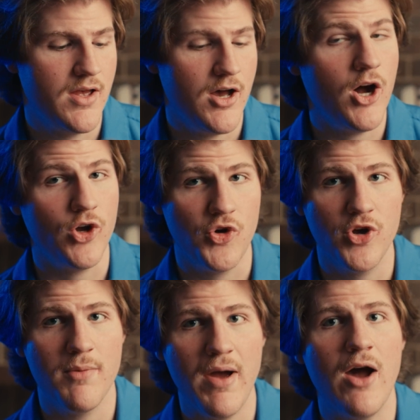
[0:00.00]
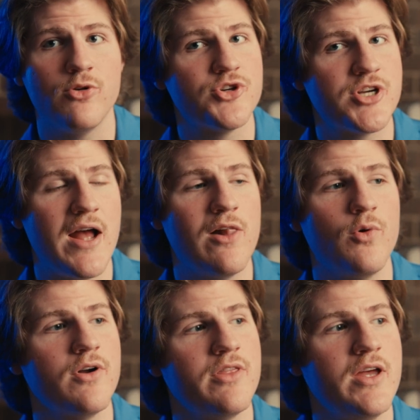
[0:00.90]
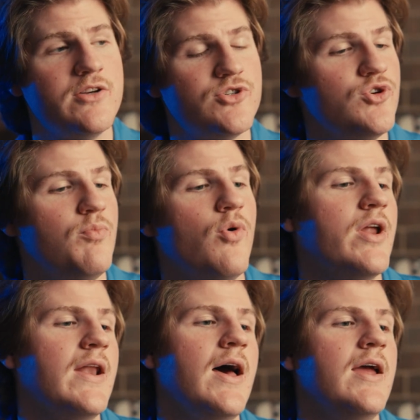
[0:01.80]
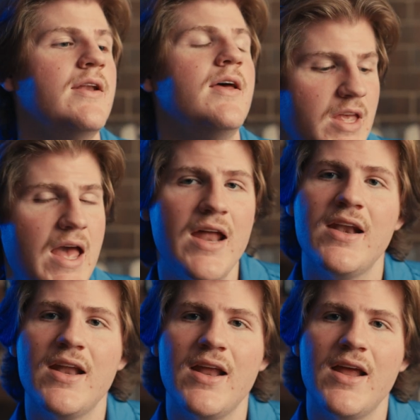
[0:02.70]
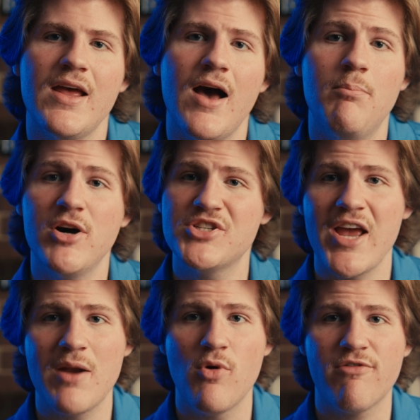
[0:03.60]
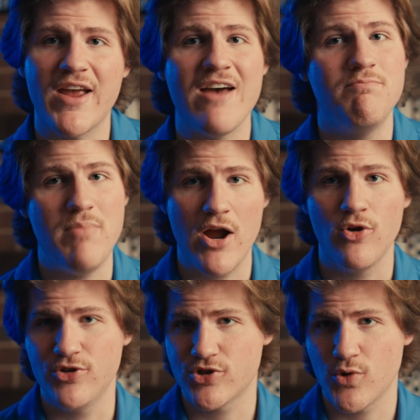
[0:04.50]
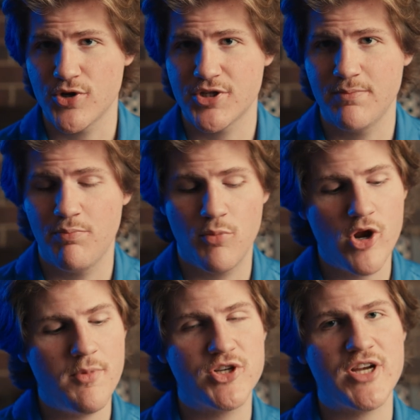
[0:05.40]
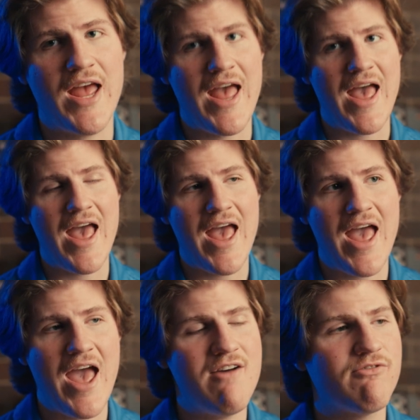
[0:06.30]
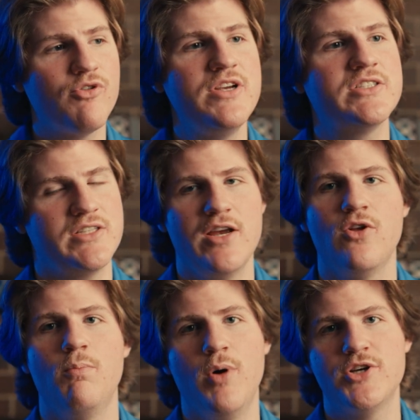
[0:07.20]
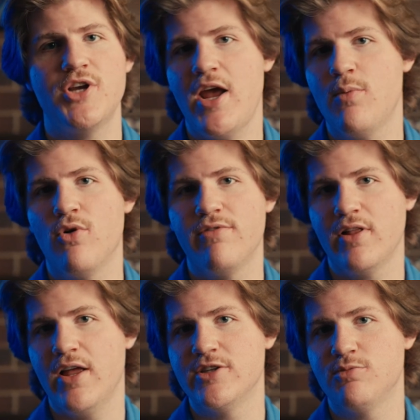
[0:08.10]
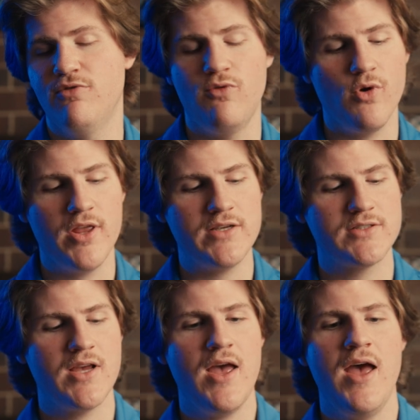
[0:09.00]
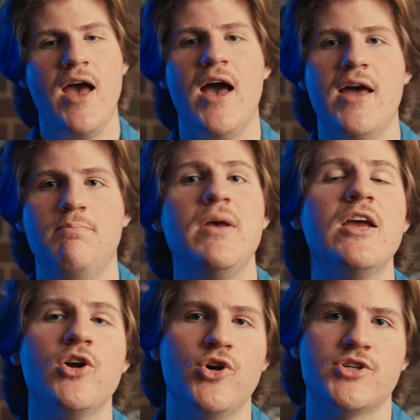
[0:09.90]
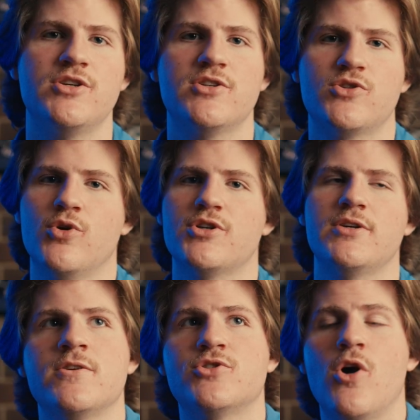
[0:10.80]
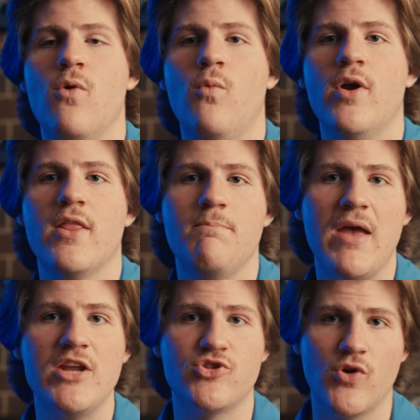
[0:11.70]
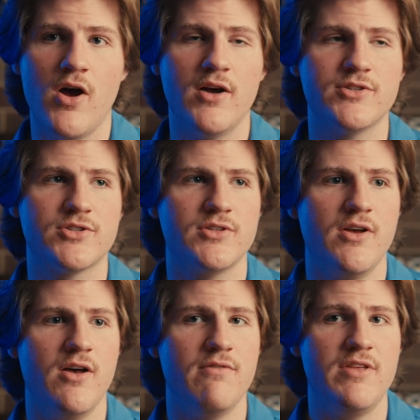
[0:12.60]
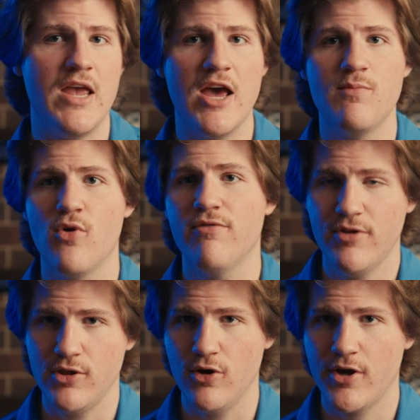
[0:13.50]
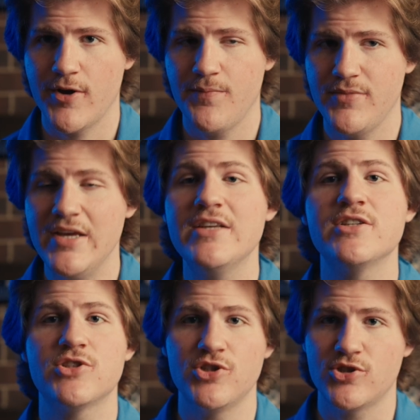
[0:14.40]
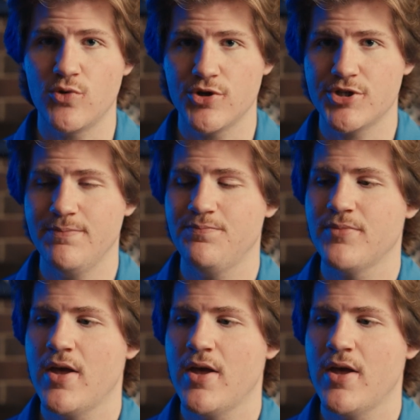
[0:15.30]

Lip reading: a good amount shallower than 2.9. Can a budget anamorphic have barrel distortion? Pretty much every single budget anamorphic lens before this had pincushion distortion. So one of the main draws of the anamorphic look is its distortion,